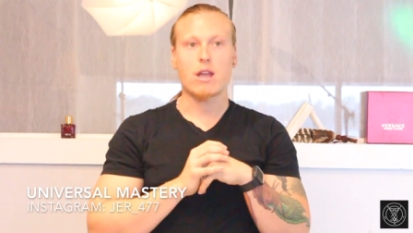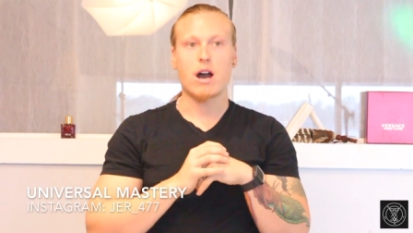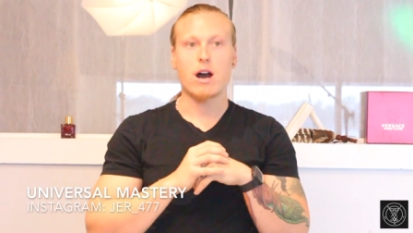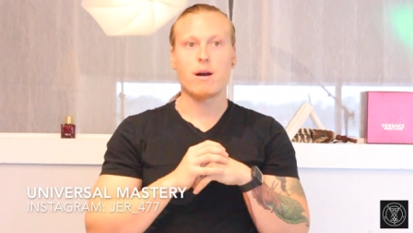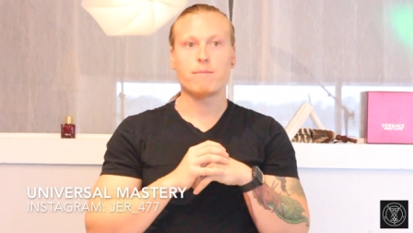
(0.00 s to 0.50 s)

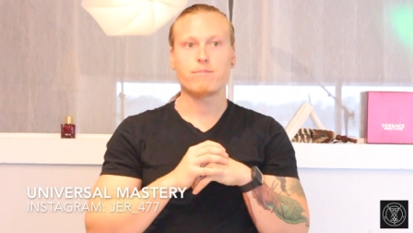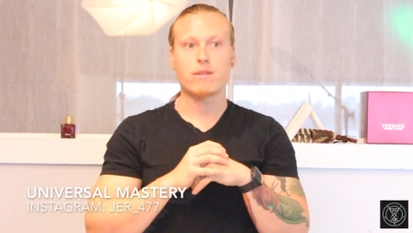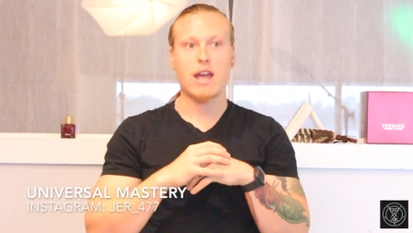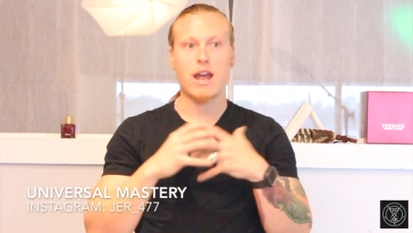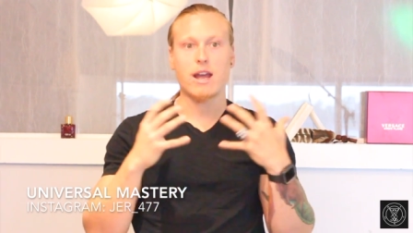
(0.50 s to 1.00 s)
Um,
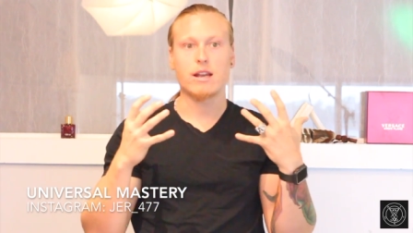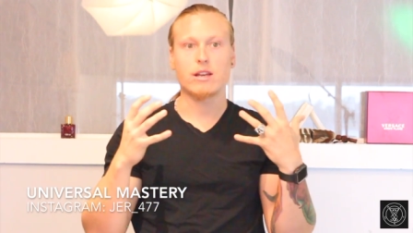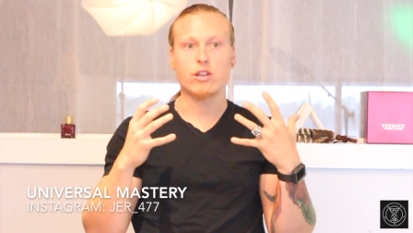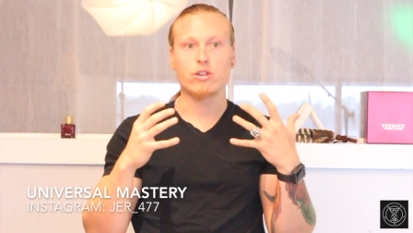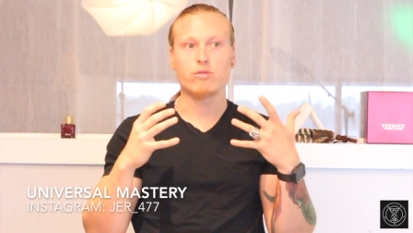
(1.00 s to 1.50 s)

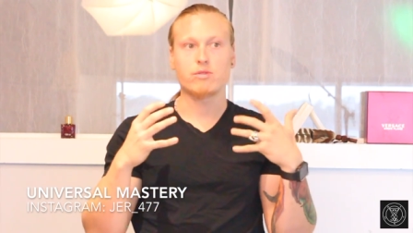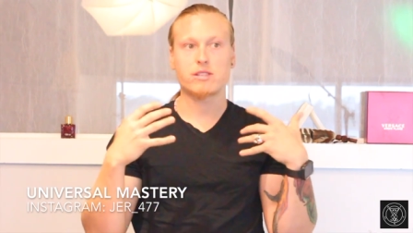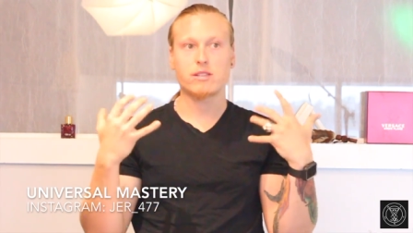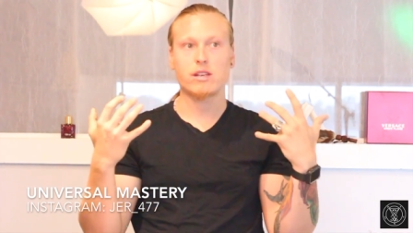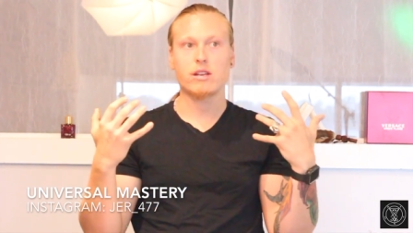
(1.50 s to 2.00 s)
and you
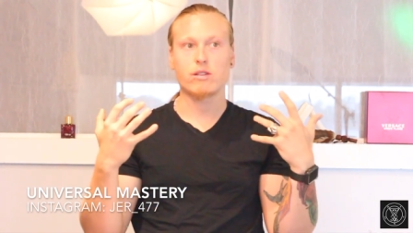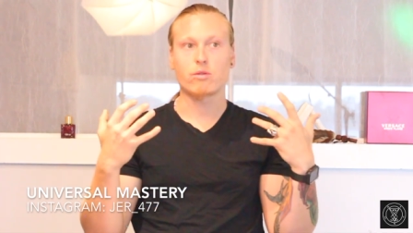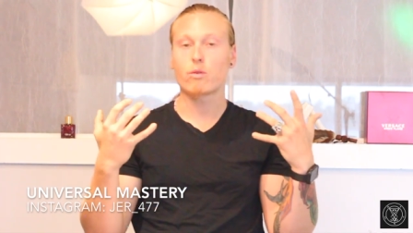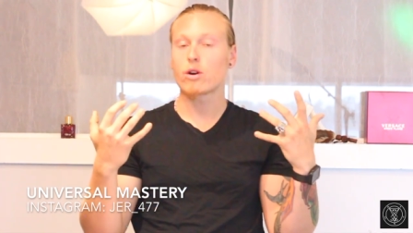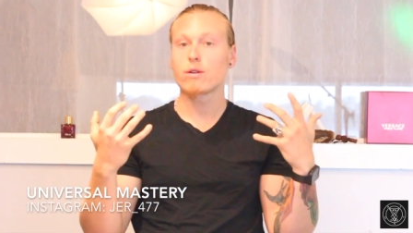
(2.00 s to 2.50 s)
see
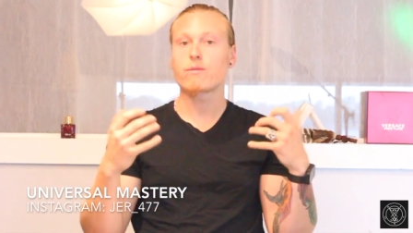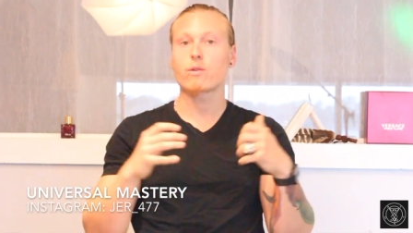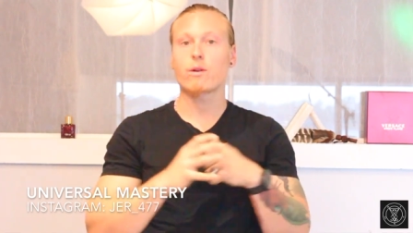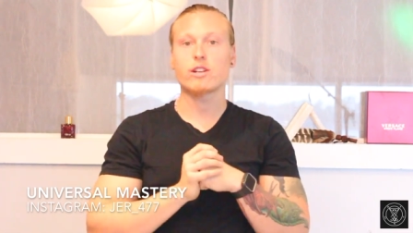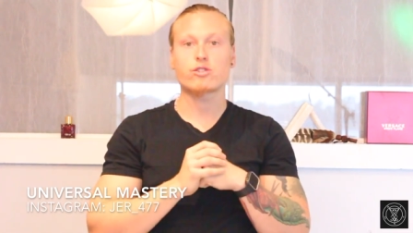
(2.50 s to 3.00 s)
the world
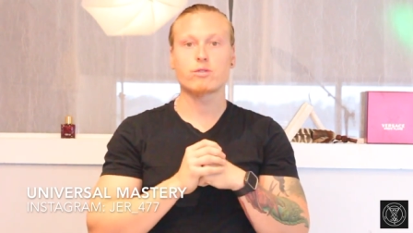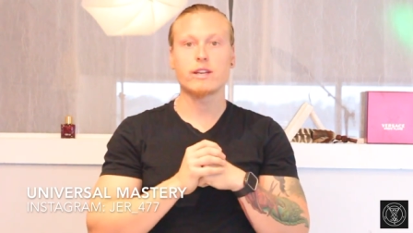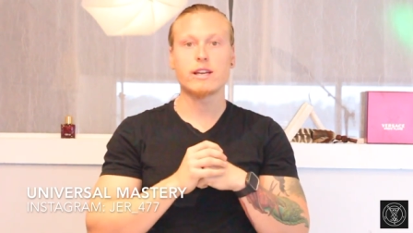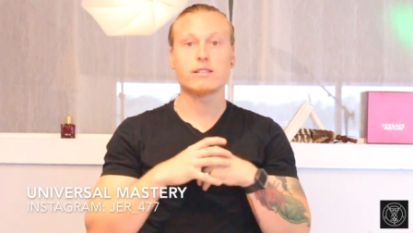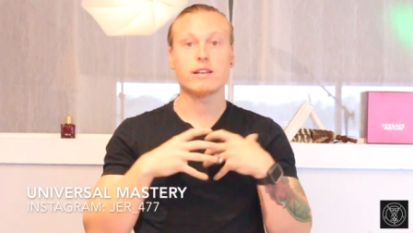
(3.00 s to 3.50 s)
for what it
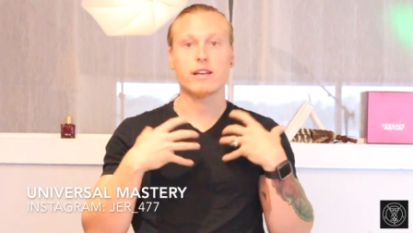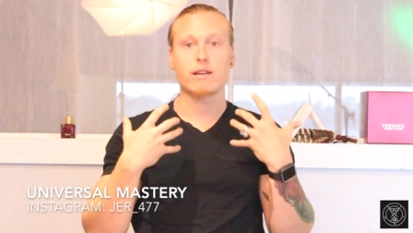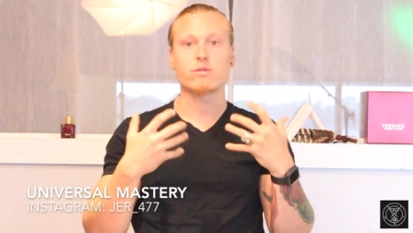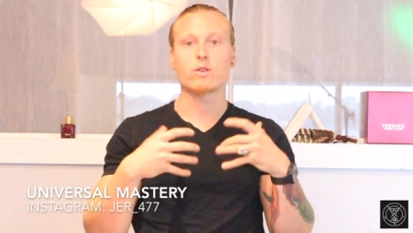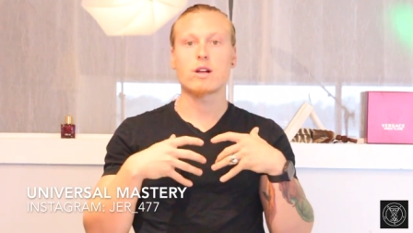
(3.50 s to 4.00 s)
truly is, and it
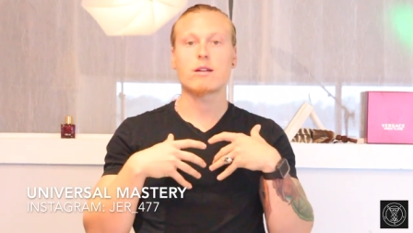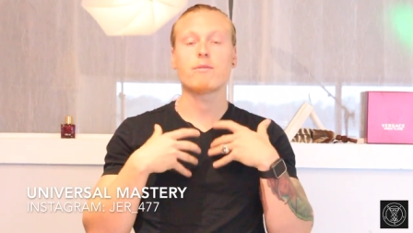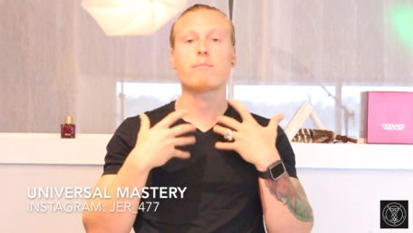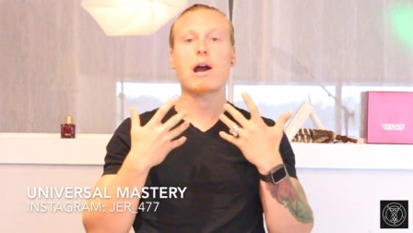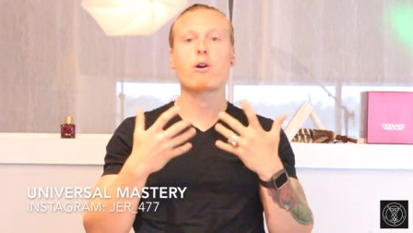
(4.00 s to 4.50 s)
gives you a lot of
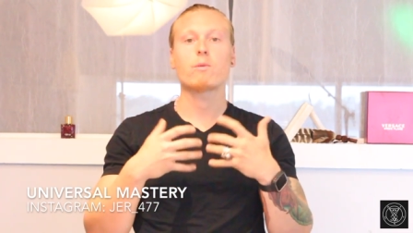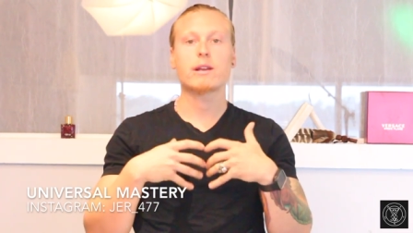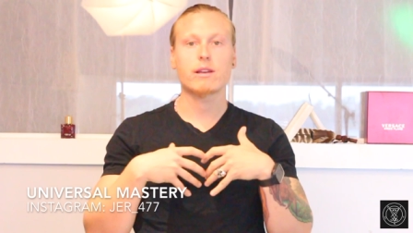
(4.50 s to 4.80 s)
empowerment.